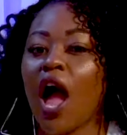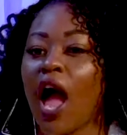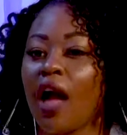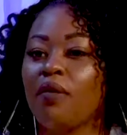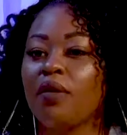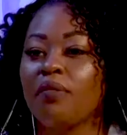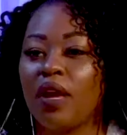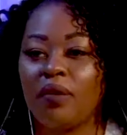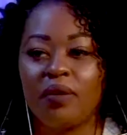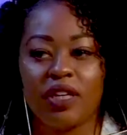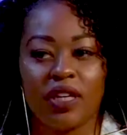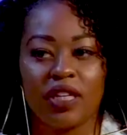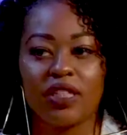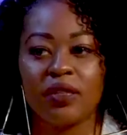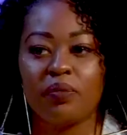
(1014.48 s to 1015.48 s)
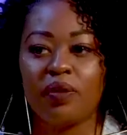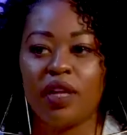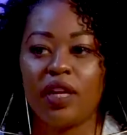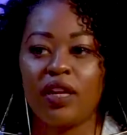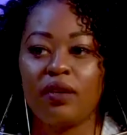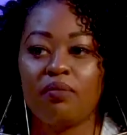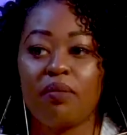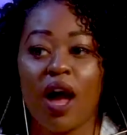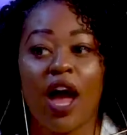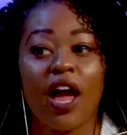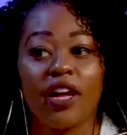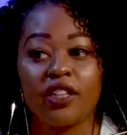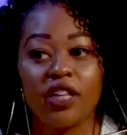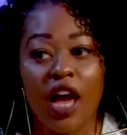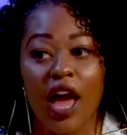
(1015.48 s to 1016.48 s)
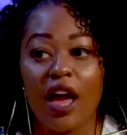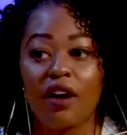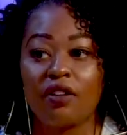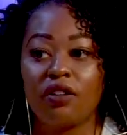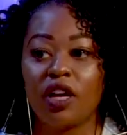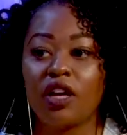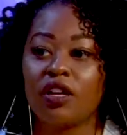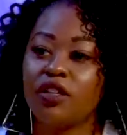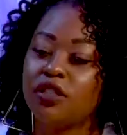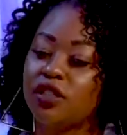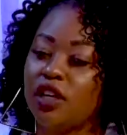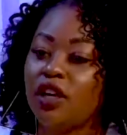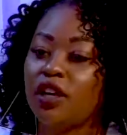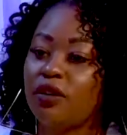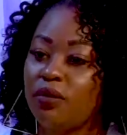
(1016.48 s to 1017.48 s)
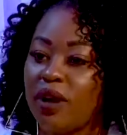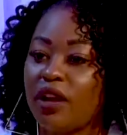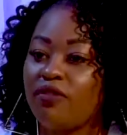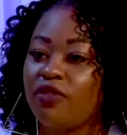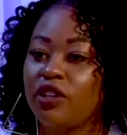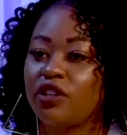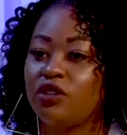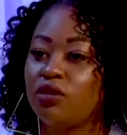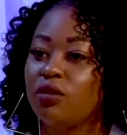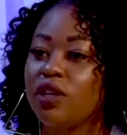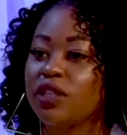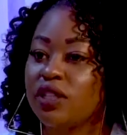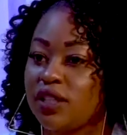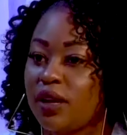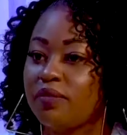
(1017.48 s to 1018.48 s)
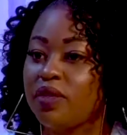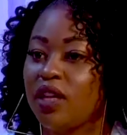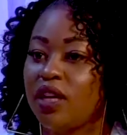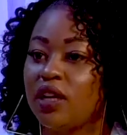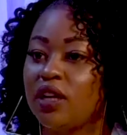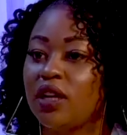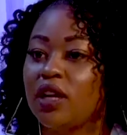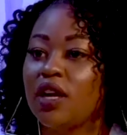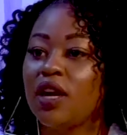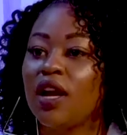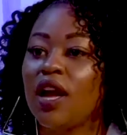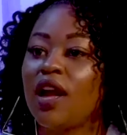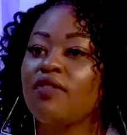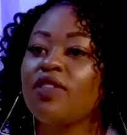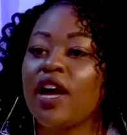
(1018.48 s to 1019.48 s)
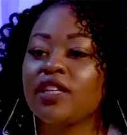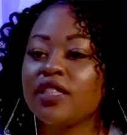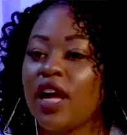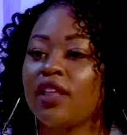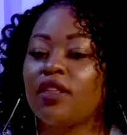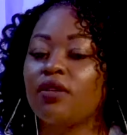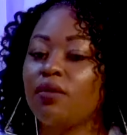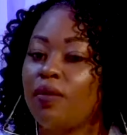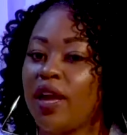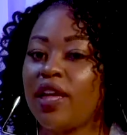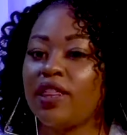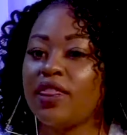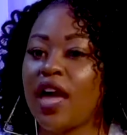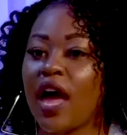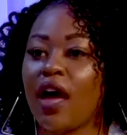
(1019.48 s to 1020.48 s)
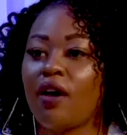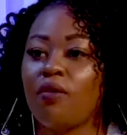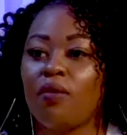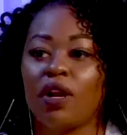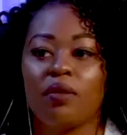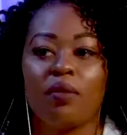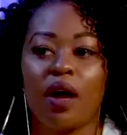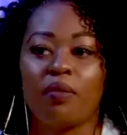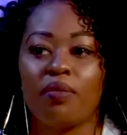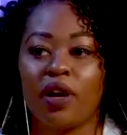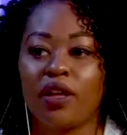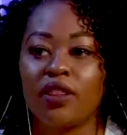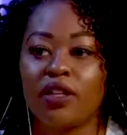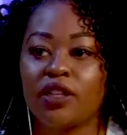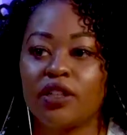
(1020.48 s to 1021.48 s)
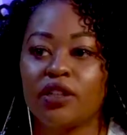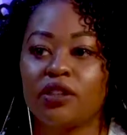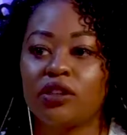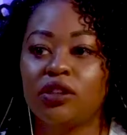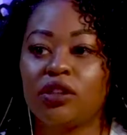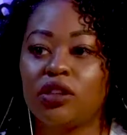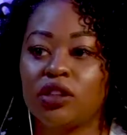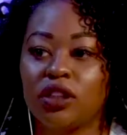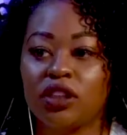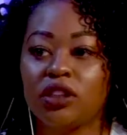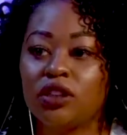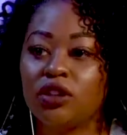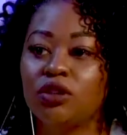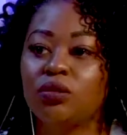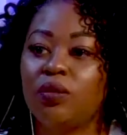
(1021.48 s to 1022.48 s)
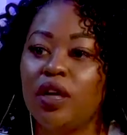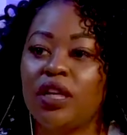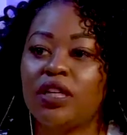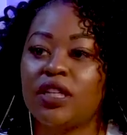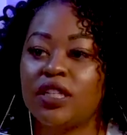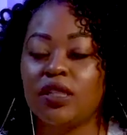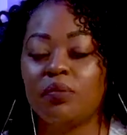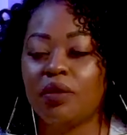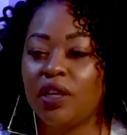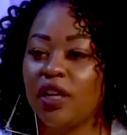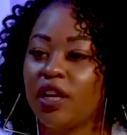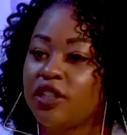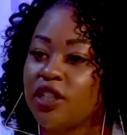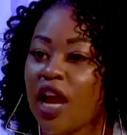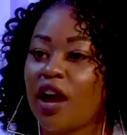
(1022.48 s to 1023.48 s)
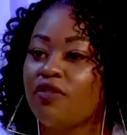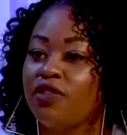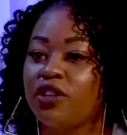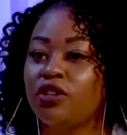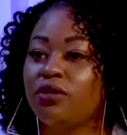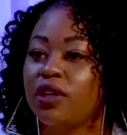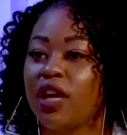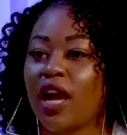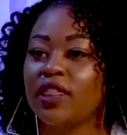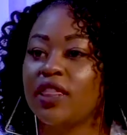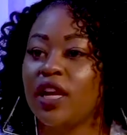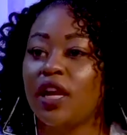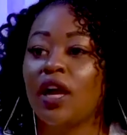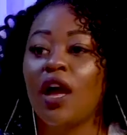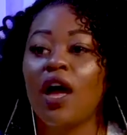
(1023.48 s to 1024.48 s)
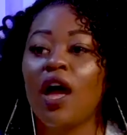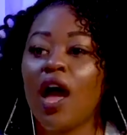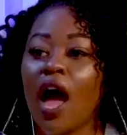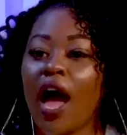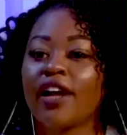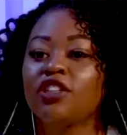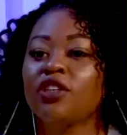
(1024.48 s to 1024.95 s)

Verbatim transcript: I would maybe discipline my child in a certain way for doing something, mm-hmm. if that's not the way that one of my brothers or sisters would discipline their child for doing that thing, I